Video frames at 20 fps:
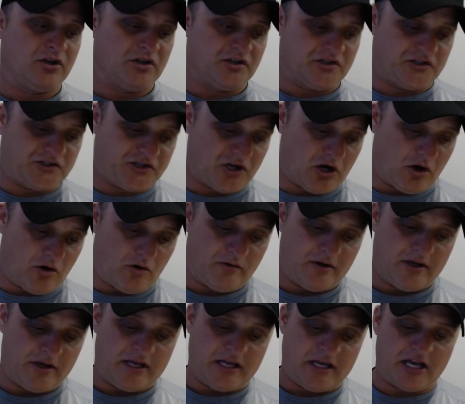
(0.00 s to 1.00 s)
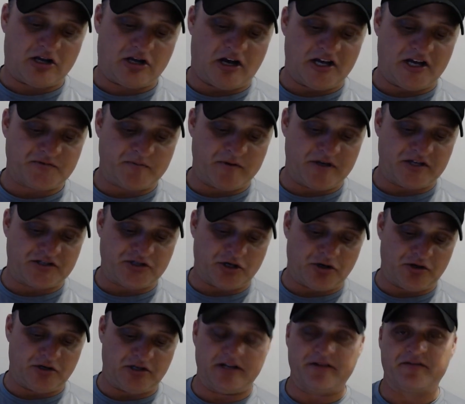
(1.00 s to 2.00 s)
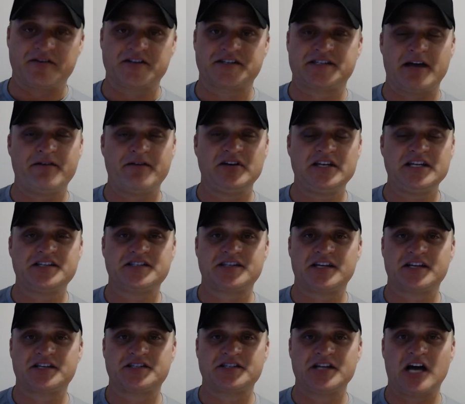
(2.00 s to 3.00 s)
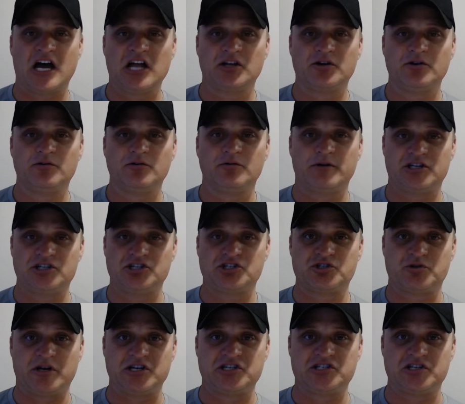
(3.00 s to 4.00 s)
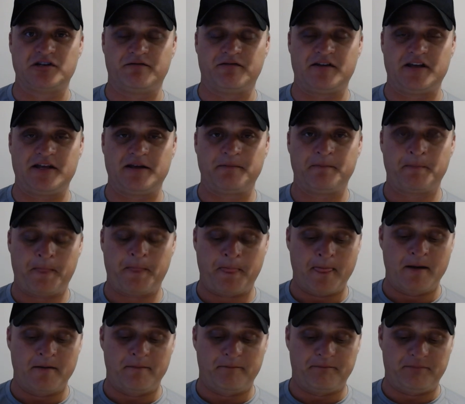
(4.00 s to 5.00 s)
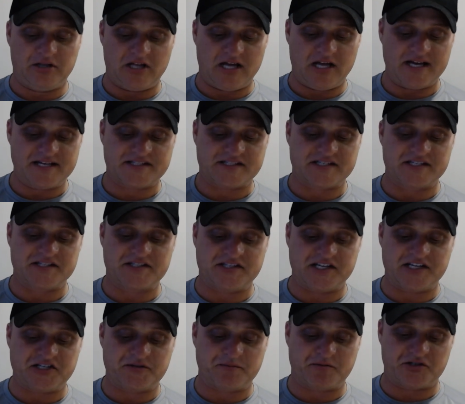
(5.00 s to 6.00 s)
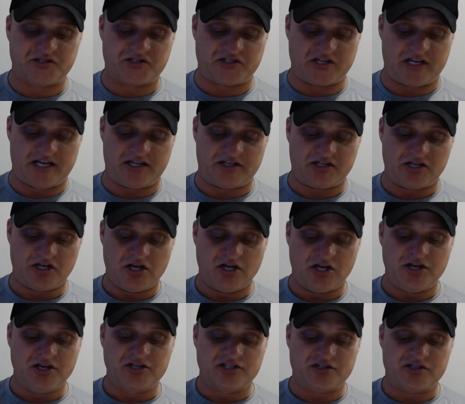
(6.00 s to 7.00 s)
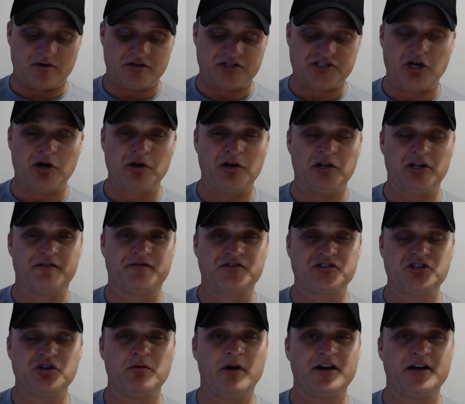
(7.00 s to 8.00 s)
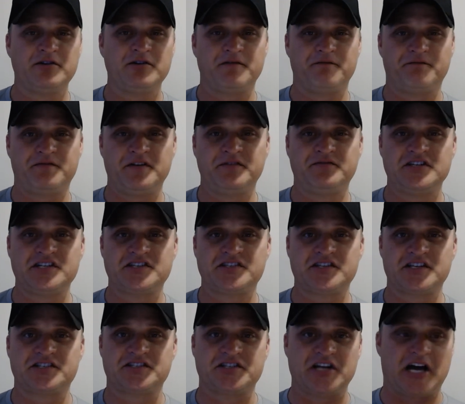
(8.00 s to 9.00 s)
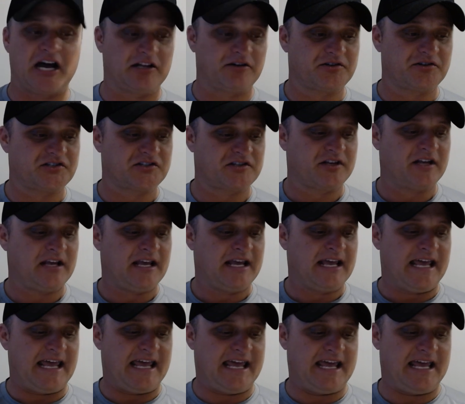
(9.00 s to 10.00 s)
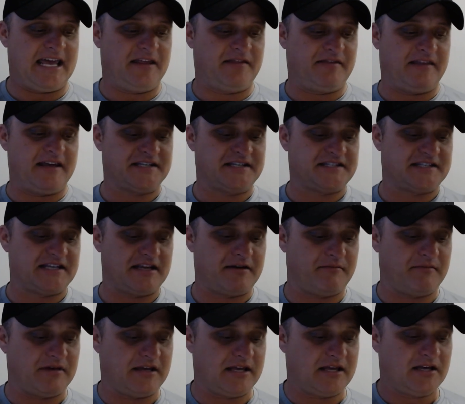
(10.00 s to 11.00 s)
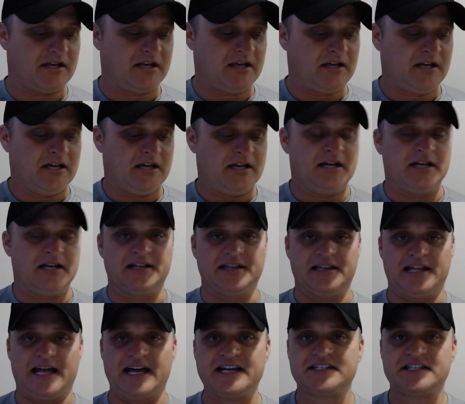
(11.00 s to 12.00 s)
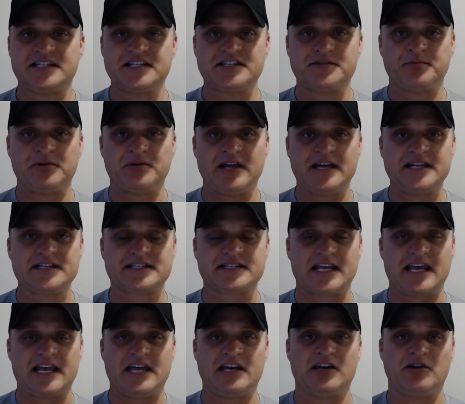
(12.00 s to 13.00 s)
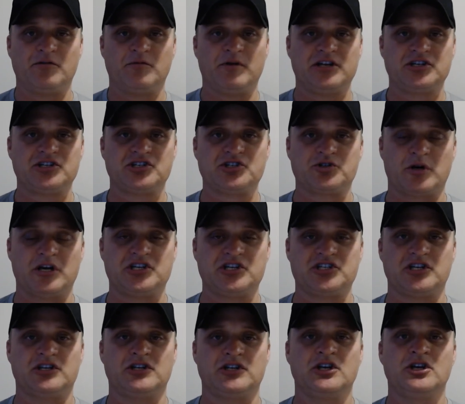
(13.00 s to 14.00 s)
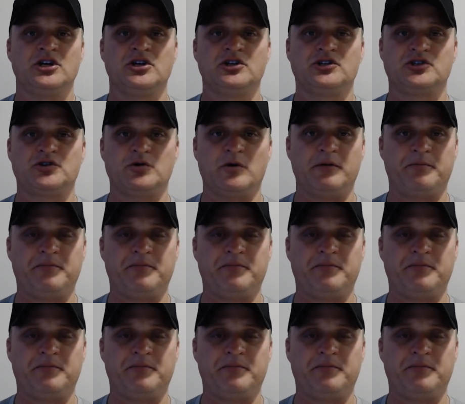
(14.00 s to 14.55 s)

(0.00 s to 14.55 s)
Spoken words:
So it cost me a total of a $76 registration fee plus 6%. So a total of $256, and they sent me license plates and a registration to a